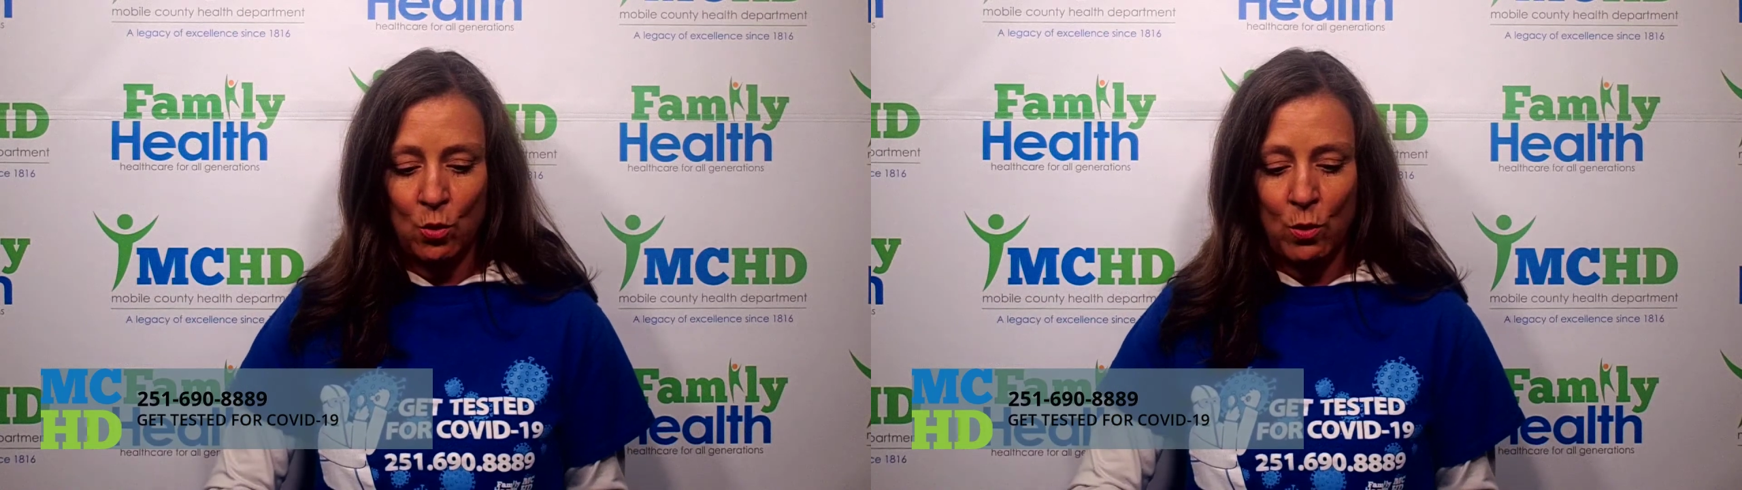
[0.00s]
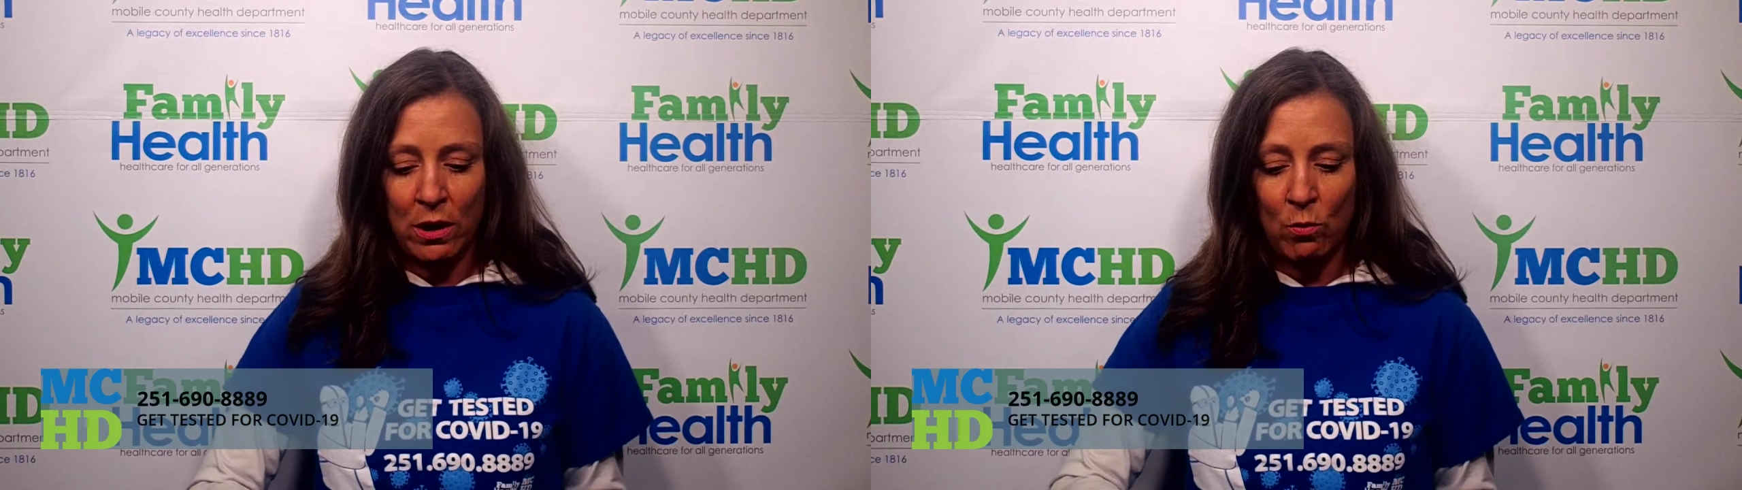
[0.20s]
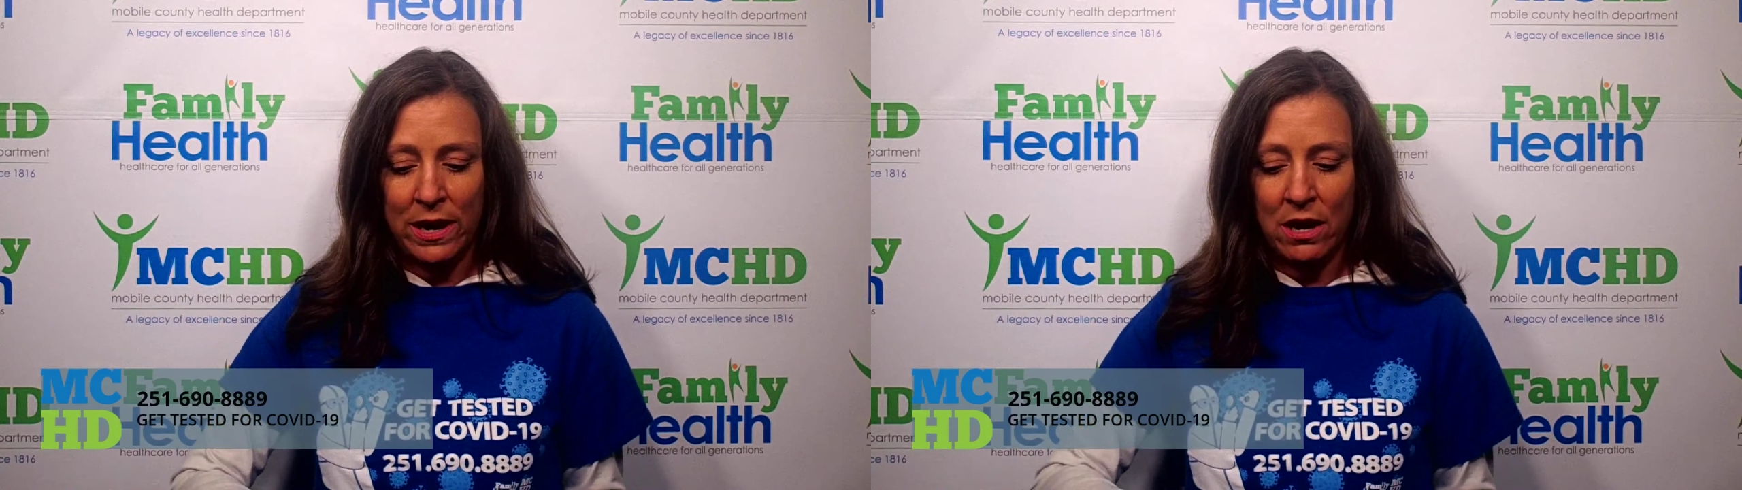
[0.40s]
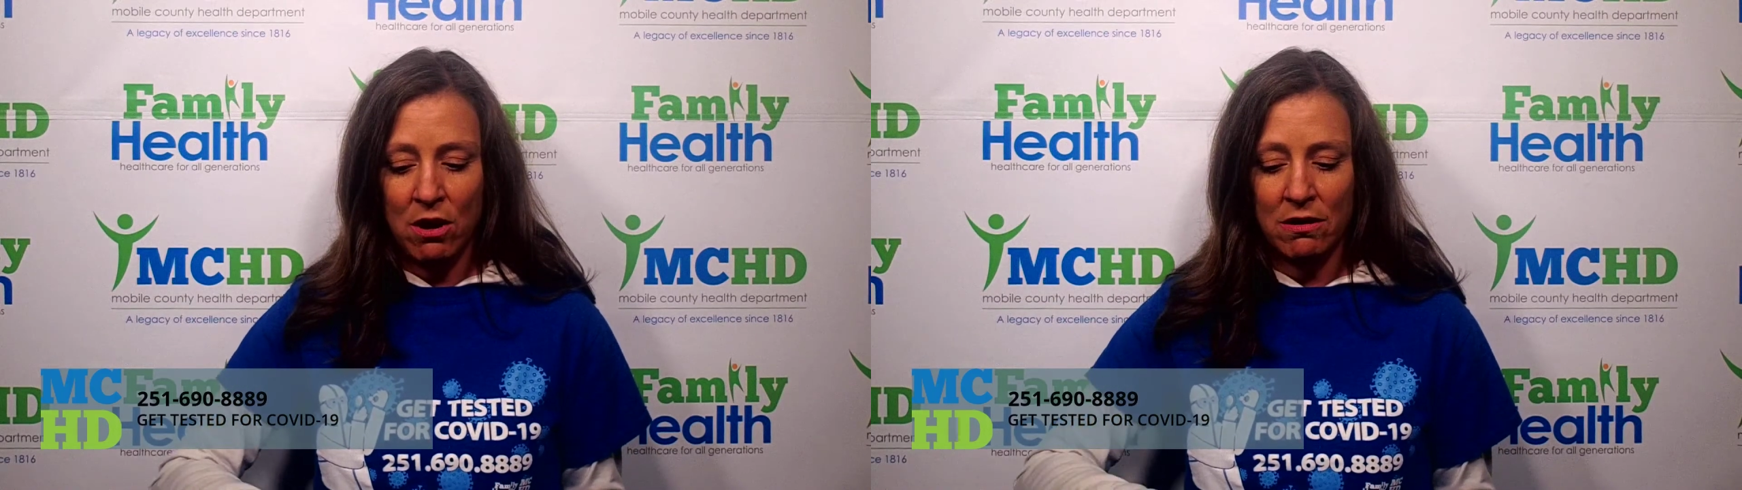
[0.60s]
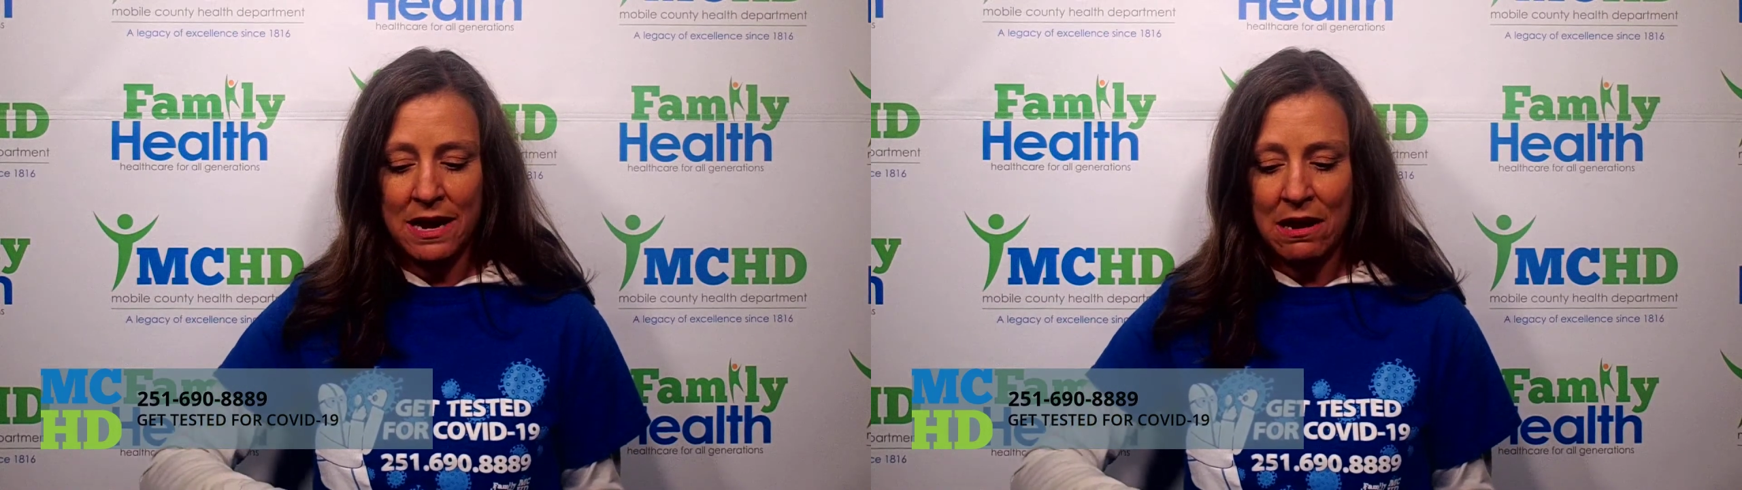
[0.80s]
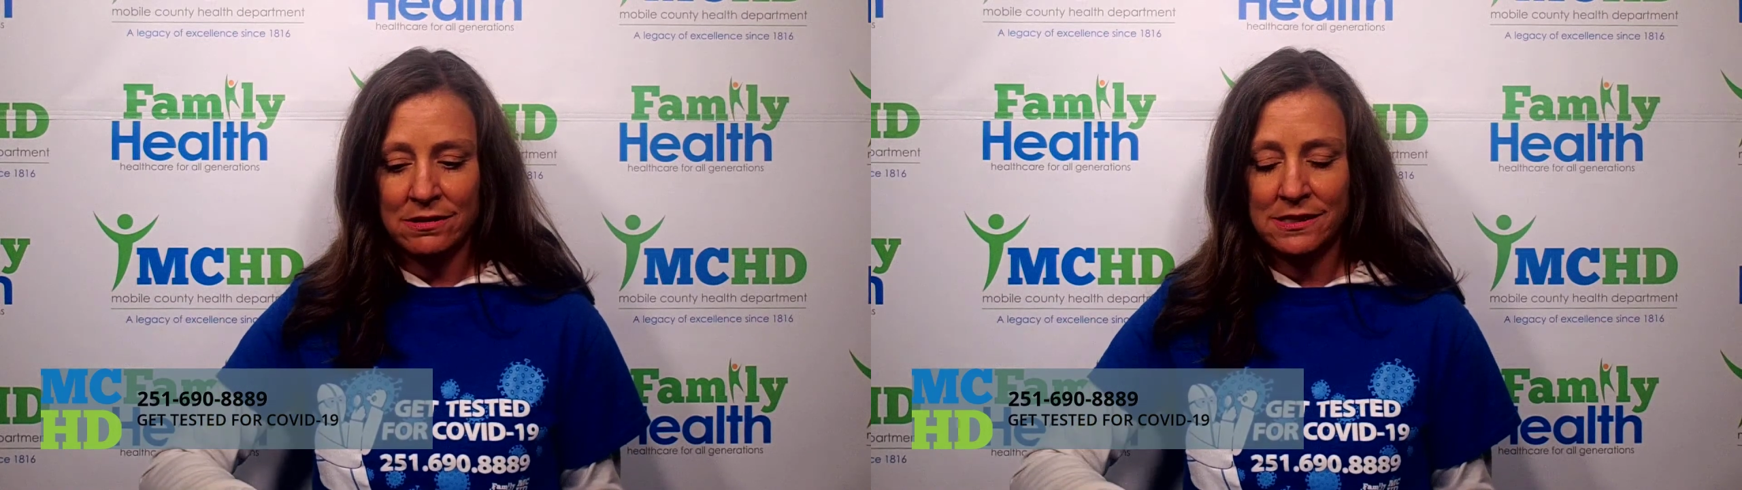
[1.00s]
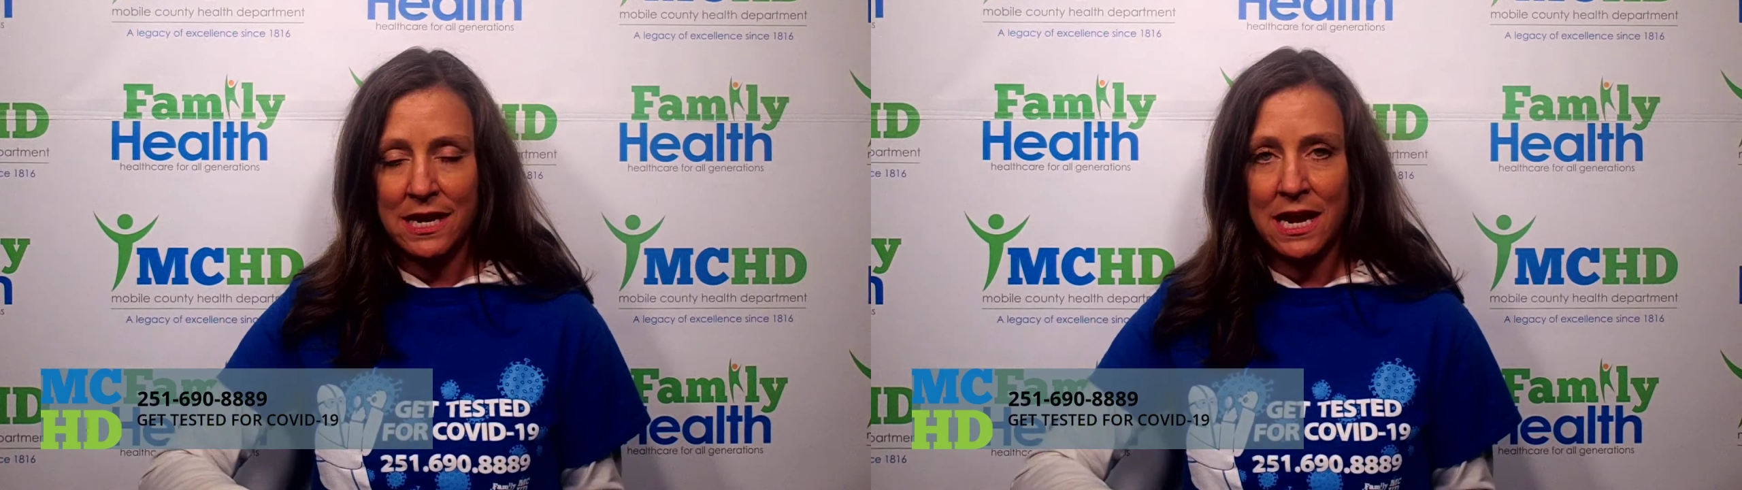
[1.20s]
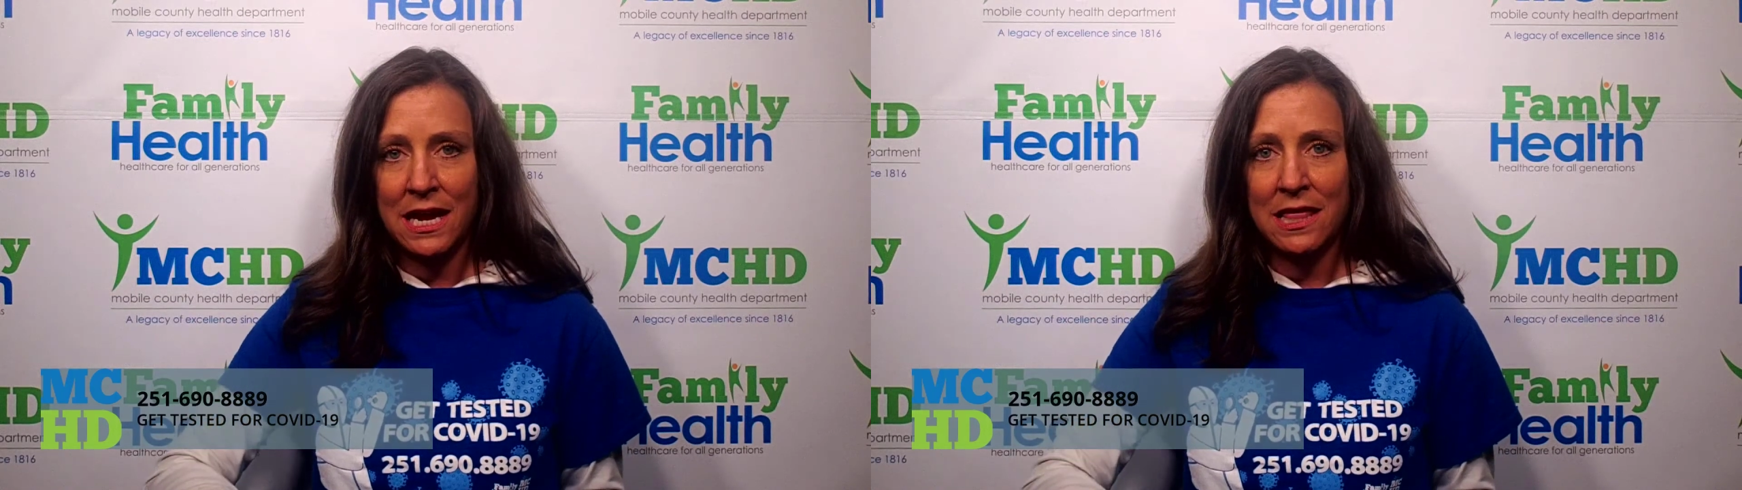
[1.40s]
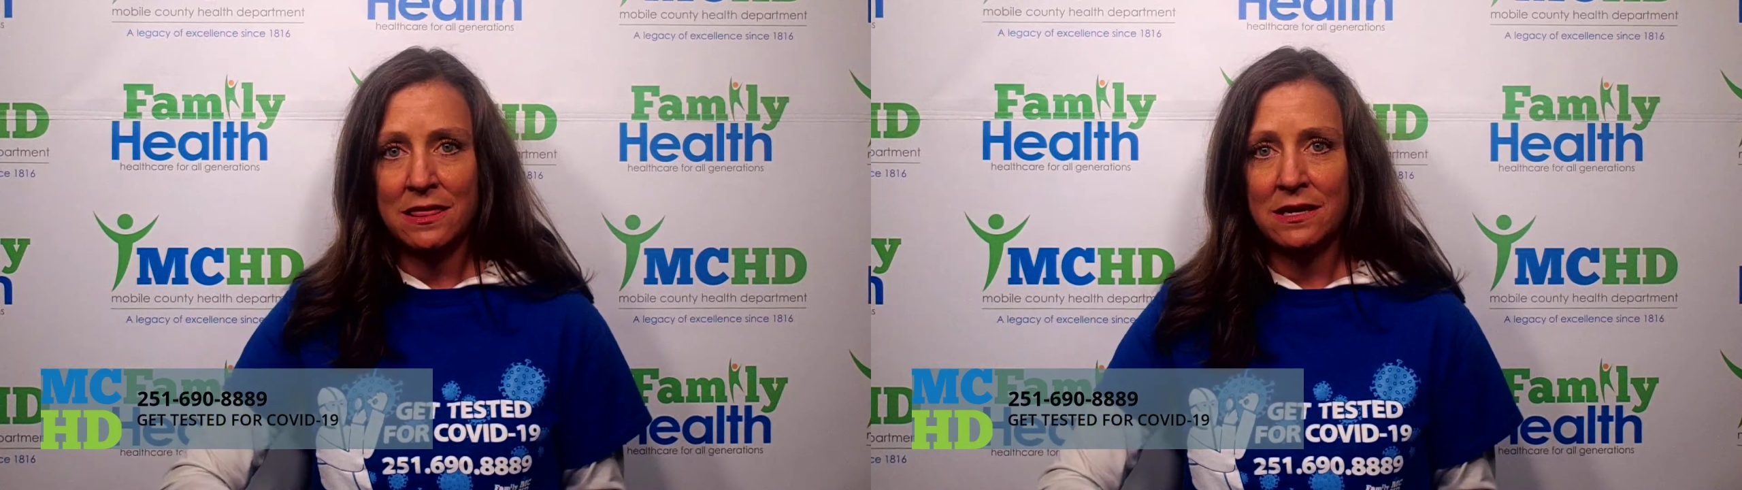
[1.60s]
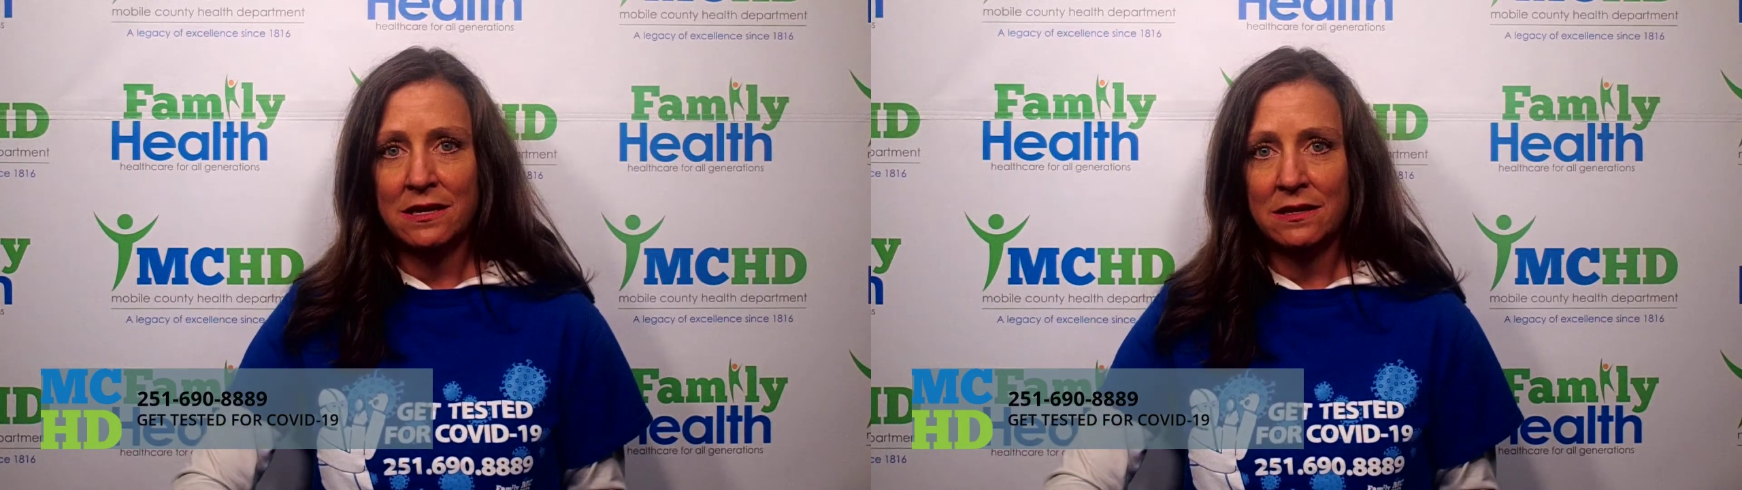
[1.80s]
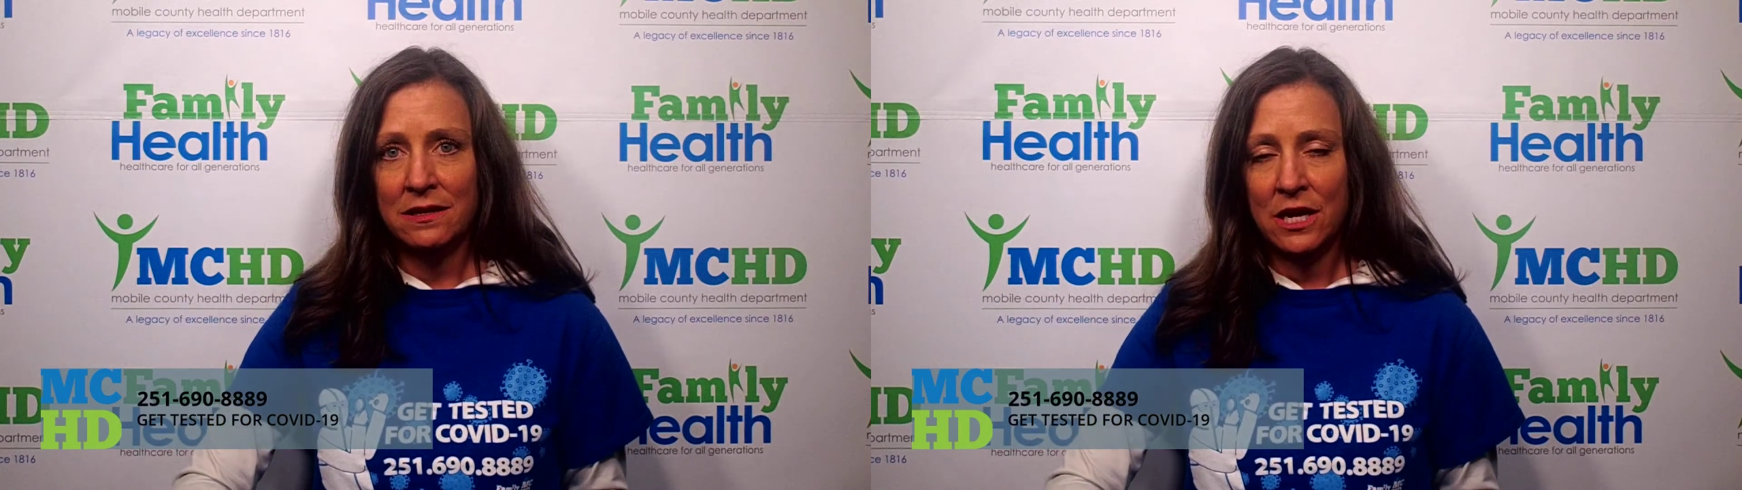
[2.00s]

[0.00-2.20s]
where we are now seeing in the,